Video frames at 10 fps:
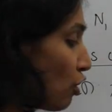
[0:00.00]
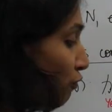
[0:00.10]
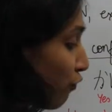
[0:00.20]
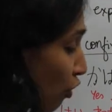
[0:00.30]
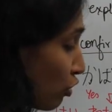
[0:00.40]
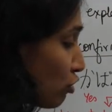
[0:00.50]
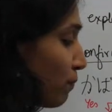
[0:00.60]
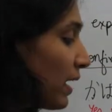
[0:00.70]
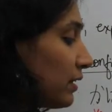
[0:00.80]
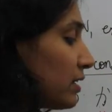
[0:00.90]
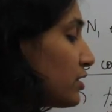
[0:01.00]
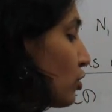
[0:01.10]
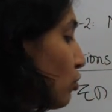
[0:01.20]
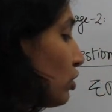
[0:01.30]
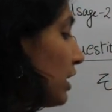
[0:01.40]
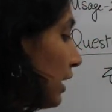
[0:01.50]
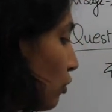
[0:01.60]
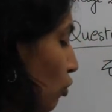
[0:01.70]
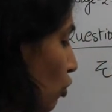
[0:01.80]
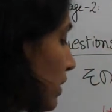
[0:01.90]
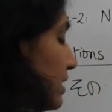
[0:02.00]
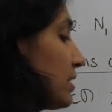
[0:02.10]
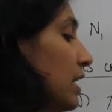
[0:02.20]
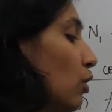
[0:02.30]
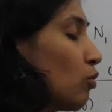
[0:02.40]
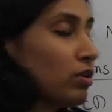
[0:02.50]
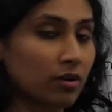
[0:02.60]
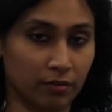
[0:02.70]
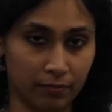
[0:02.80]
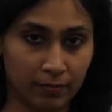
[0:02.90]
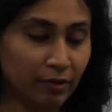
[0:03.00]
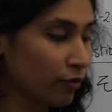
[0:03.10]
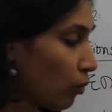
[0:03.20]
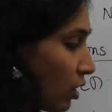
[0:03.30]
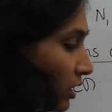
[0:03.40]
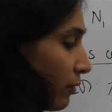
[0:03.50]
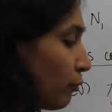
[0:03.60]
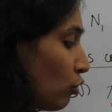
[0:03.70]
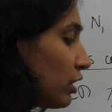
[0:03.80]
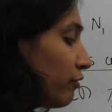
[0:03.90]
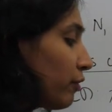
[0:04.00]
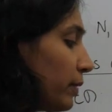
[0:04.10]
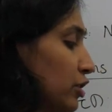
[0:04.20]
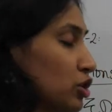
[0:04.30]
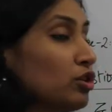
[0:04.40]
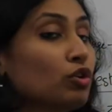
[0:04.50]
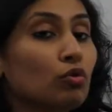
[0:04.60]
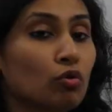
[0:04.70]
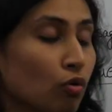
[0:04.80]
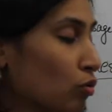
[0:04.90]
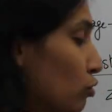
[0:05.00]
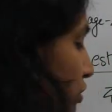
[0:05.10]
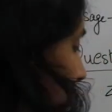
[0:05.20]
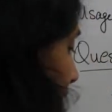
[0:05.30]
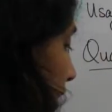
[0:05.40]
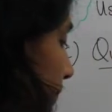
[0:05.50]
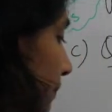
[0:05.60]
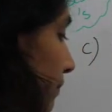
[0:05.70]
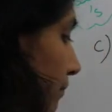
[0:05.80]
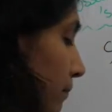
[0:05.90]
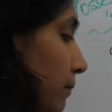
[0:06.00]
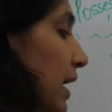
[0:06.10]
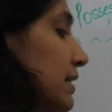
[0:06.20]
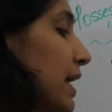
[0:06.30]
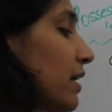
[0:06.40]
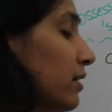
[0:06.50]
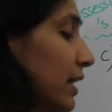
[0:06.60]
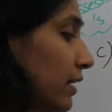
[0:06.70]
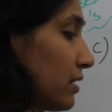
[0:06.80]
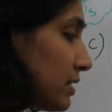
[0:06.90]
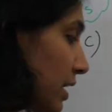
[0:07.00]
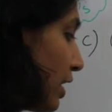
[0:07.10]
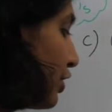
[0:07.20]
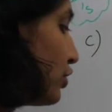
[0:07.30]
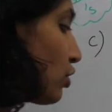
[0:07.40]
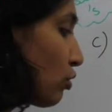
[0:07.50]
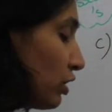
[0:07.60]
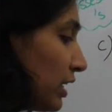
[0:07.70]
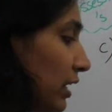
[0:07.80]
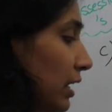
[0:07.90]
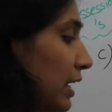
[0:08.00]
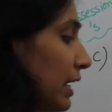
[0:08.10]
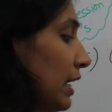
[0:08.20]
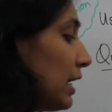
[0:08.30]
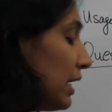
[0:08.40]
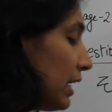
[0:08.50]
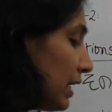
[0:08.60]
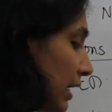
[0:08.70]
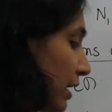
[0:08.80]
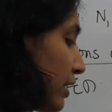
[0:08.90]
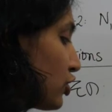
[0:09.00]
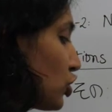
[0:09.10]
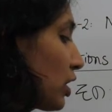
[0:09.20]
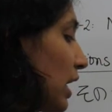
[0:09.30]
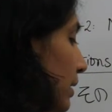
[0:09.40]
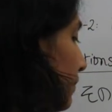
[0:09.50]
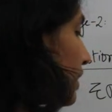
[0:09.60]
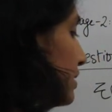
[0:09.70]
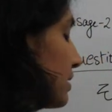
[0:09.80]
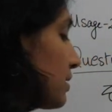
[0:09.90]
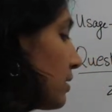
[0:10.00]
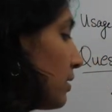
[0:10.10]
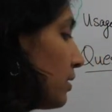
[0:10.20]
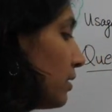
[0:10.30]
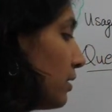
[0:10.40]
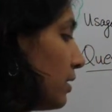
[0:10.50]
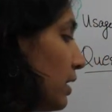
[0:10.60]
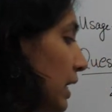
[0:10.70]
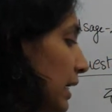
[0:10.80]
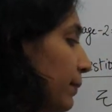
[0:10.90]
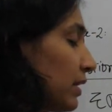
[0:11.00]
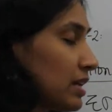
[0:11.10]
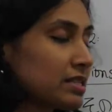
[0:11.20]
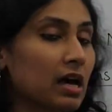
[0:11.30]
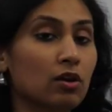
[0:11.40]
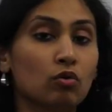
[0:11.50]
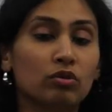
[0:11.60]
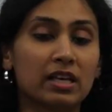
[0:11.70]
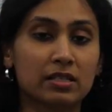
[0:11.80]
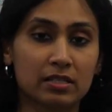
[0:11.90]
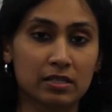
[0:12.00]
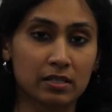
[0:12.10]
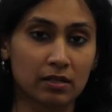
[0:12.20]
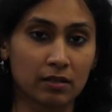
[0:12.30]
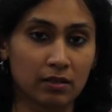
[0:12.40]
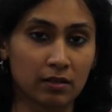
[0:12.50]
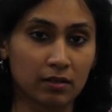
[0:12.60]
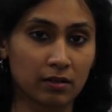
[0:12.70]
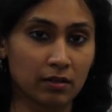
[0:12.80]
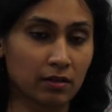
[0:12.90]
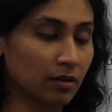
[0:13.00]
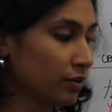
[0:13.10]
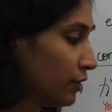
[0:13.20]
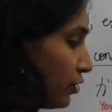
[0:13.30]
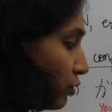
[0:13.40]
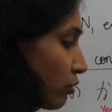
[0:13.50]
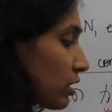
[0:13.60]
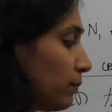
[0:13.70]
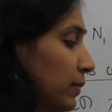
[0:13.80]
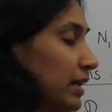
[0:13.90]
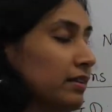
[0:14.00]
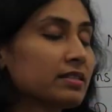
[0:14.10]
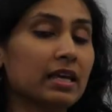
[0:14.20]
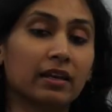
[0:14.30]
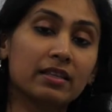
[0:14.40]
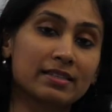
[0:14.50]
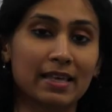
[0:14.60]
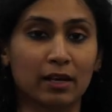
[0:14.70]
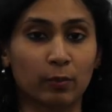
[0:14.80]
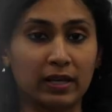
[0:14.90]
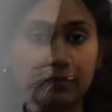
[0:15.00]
Followed by this, you could tell who is the owner. If you want to give more information, you know whose bicycle that is. You could tell Ie chigaimasu. Yamada-san no desu. You could complete the sentence that way.